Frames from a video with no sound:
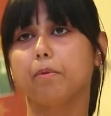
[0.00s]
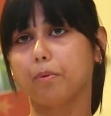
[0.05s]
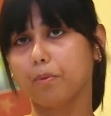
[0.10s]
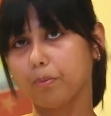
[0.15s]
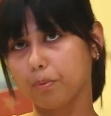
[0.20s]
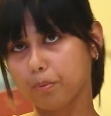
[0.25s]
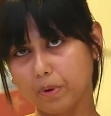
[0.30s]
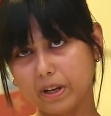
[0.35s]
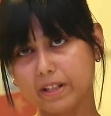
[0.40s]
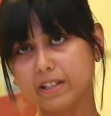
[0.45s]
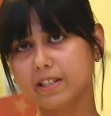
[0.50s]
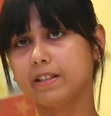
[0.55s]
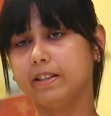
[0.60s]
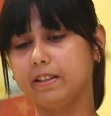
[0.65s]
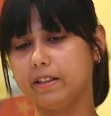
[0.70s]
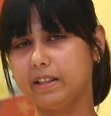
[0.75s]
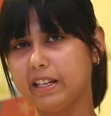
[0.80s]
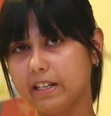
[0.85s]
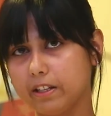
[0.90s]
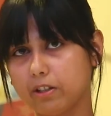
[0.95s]
Once
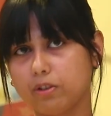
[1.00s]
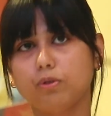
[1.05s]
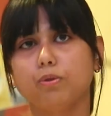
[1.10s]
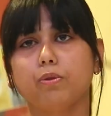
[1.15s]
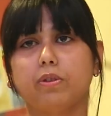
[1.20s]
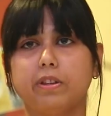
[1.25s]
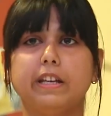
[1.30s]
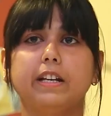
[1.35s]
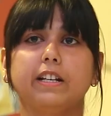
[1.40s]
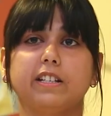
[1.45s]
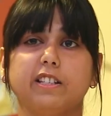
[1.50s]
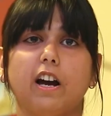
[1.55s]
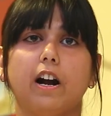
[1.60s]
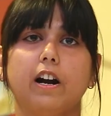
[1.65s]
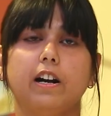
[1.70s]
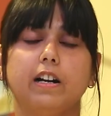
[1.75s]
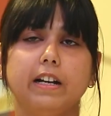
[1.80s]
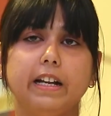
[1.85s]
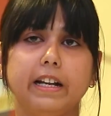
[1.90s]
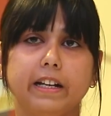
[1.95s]
these two things
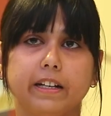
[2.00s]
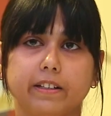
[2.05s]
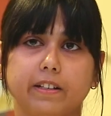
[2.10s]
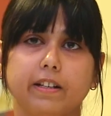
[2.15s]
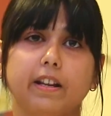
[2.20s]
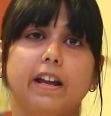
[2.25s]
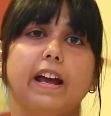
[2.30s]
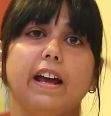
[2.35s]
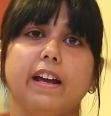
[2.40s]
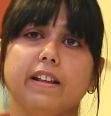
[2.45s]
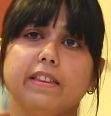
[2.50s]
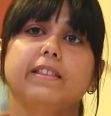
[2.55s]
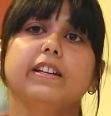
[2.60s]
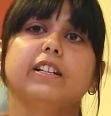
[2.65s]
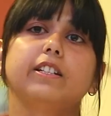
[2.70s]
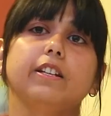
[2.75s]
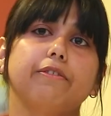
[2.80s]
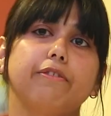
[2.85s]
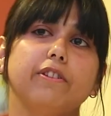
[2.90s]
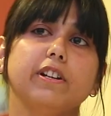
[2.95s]
are linked,
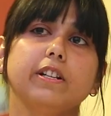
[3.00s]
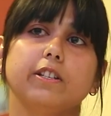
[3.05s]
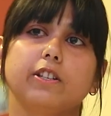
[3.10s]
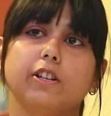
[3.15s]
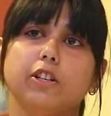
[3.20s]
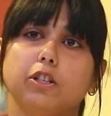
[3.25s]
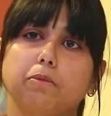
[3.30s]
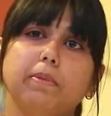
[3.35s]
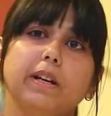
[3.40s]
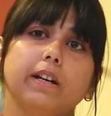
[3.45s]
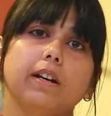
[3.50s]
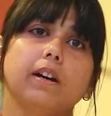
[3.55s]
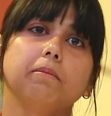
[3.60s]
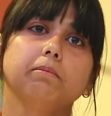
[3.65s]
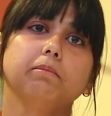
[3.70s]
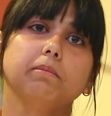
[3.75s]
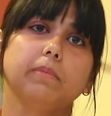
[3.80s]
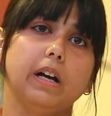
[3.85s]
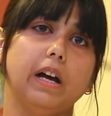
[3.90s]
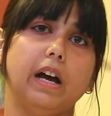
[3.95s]
ethnic differences
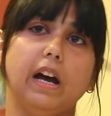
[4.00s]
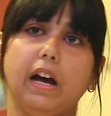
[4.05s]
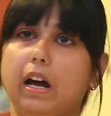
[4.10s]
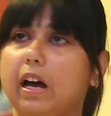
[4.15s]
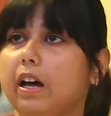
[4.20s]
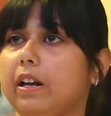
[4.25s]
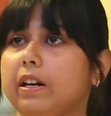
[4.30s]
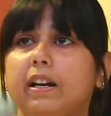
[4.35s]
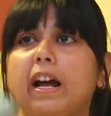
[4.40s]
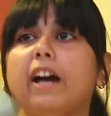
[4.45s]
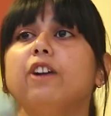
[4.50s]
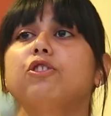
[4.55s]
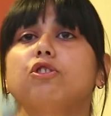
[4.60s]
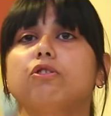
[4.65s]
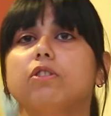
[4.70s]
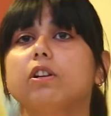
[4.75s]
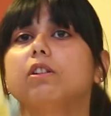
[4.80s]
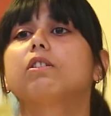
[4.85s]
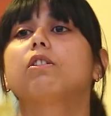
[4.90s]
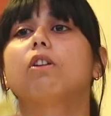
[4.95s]
become a
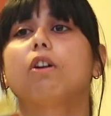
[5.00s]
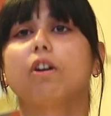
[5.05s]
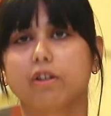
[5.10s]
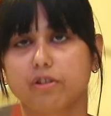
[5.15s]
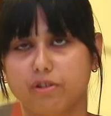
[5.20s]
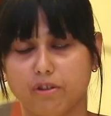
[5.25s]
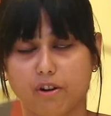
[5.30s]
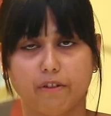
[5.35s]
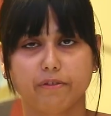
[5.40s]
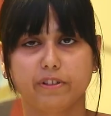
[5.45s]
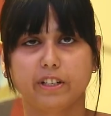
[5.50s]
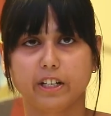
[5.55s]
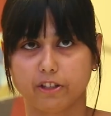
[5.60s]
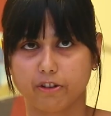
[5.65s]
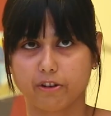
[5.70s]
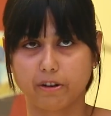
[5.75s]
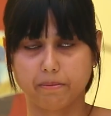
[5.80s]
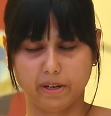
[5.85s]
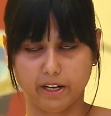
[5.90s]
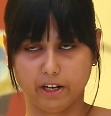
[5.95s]
natural cause of
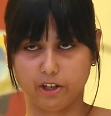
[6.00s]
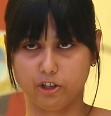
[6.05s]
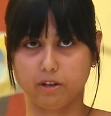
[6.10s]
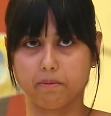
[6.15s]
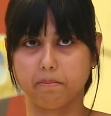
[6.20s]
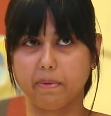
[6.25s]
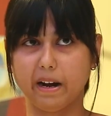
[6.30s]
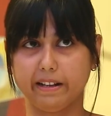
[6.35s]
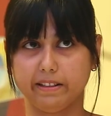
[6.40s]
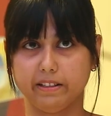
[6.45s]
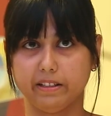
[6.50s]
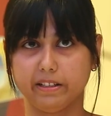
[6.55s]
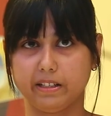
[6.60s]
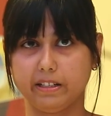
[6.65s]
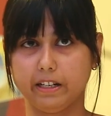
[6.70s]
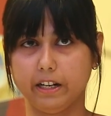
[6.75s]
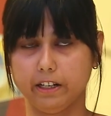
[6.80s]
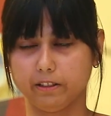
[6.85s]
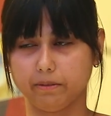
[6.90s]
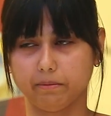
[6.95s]
discrimination by the
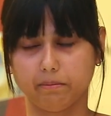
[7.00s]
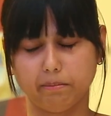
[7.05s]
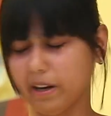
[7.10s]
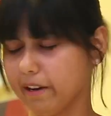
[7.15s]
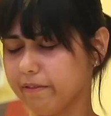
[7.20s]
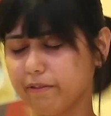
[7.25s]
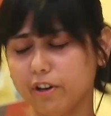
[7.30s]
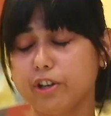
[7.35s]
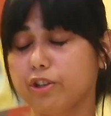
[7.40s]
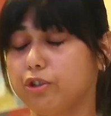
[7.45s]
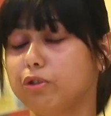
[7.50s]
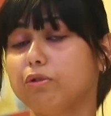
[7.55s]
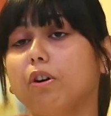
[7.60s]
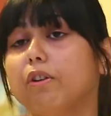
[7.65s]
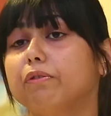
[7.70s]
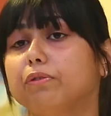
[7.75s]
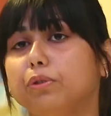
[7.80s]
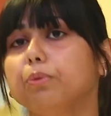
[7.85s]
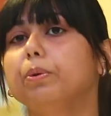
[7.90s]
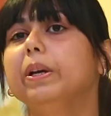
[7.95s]
state, by virtue
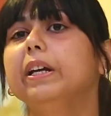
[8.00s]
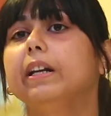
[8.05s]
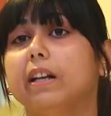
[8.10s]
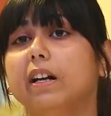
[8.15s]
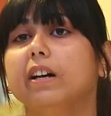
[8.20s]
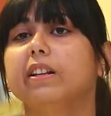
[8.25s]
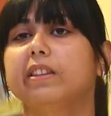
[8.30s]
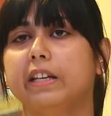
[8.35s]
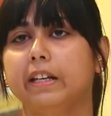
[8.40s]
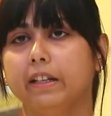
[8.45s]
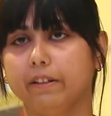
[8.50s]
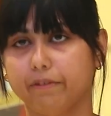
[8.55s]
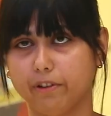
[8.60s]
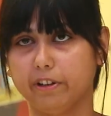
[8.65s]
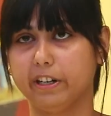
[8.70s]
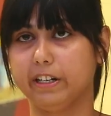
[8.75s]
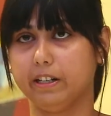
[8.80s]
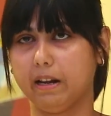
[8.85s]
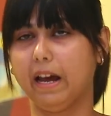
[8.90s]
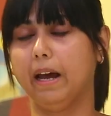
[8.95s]
of doing nothing
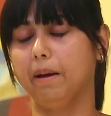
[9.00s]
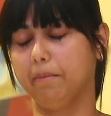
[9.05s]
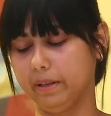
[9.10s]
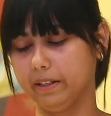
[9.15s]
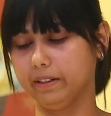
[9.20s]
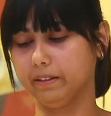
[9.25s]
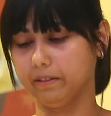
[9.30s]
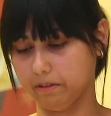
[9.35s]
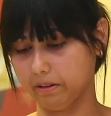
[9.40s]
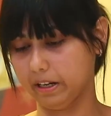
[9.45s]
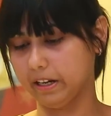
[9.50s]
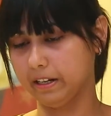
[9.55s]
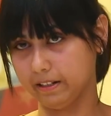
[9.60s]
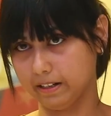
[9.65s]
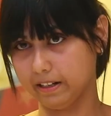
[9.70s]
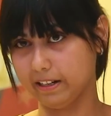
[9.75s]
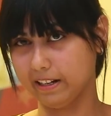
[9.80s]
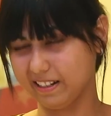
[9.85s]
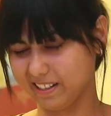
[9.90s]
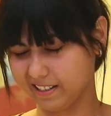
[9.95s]
for it, I mean,
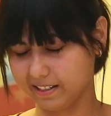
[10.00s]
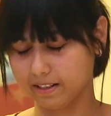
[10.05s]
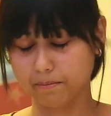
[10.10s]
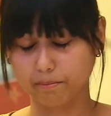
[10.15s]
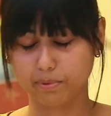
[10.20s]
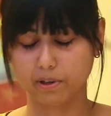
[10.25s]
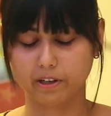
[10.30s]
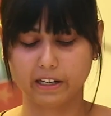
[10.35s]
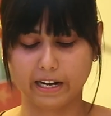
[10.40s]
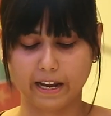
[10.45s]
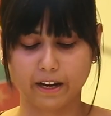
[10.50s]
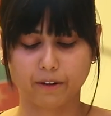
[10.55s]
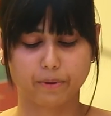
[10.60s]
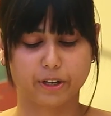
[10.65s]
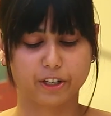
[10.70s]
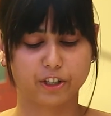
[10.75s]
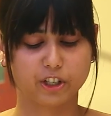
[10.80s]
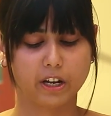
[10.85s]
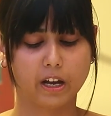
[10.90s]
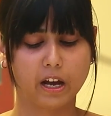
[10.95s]
in simpler
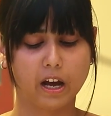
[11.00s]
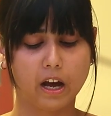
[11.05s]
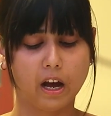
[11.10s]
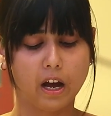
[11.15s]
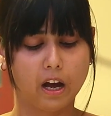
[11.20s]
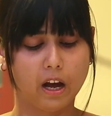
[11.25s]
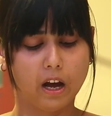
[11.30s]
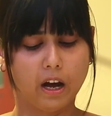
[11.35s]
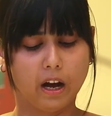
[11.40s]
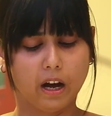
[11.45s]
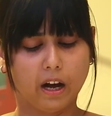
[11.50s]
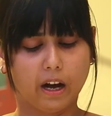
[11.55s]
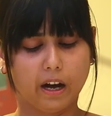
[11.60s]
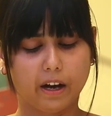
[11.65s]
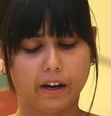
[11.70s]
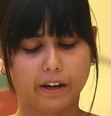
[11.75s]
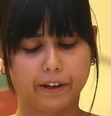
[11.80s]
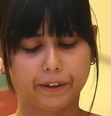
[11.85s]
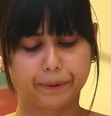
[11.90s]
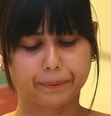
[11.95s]
language.
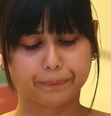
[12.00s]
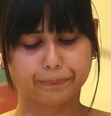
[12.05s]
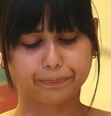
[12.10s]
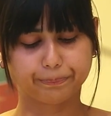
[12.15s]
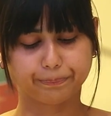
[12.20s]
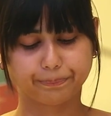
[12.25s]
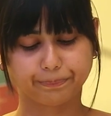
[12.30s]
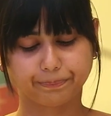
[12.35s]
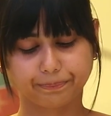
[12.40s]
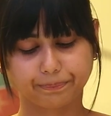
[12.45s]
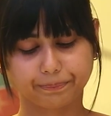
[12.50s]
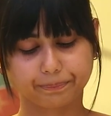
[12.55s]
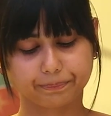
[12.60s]
The